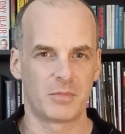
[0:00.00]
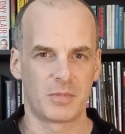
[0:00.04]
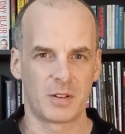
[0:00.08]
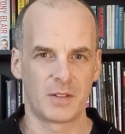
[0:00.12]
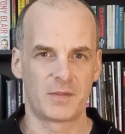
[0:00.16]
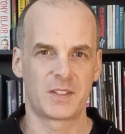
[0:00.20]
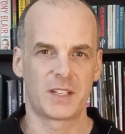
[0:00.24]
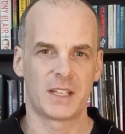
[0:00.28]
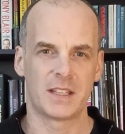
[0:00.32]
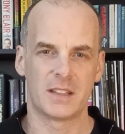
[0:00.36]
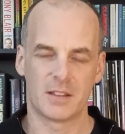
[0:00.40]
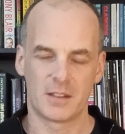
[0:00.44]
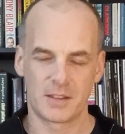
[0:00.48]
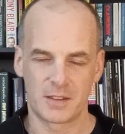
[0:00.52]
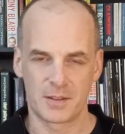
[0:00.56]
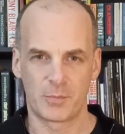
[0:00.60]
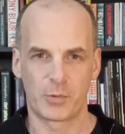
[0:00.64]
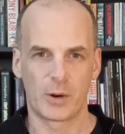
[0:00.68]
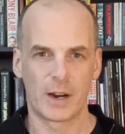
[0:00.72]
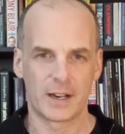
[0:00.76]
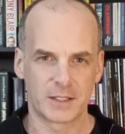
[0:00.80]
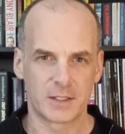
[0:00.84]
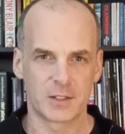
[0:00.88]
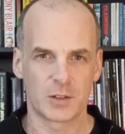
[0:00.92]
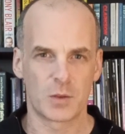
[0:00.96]
will have seen the
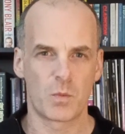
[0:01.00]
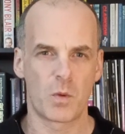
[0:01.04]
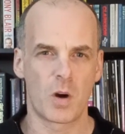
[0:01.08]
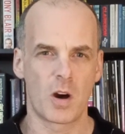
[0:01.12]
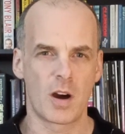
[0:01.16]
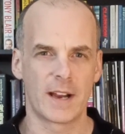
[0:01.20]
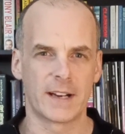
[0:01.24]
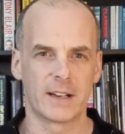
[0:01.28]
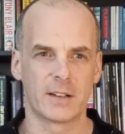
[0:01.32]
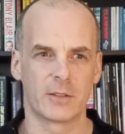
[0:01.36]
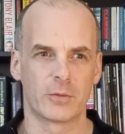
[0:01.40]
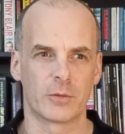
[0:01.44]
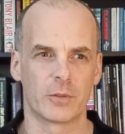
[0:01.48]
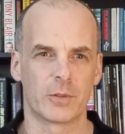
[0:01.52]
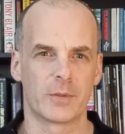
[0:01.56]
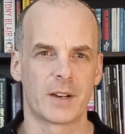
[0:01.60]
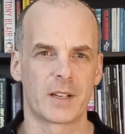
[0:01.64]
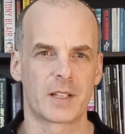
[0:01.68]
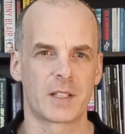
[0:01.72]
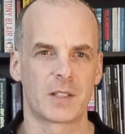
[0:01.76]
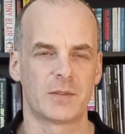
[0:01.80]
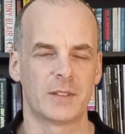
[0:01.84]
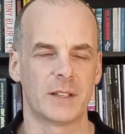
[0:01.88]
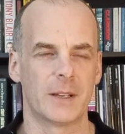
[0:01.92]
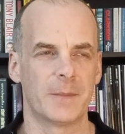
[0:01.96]
bread and the wine and all the
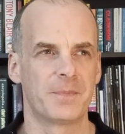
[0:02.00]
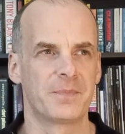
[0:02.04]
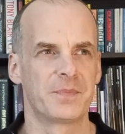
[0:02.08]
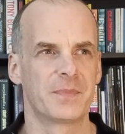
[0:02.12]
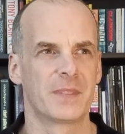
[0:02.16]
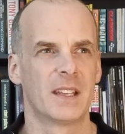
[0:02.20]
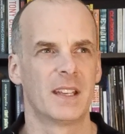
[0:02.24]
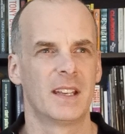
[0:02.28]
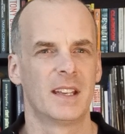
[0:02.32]
rest of it.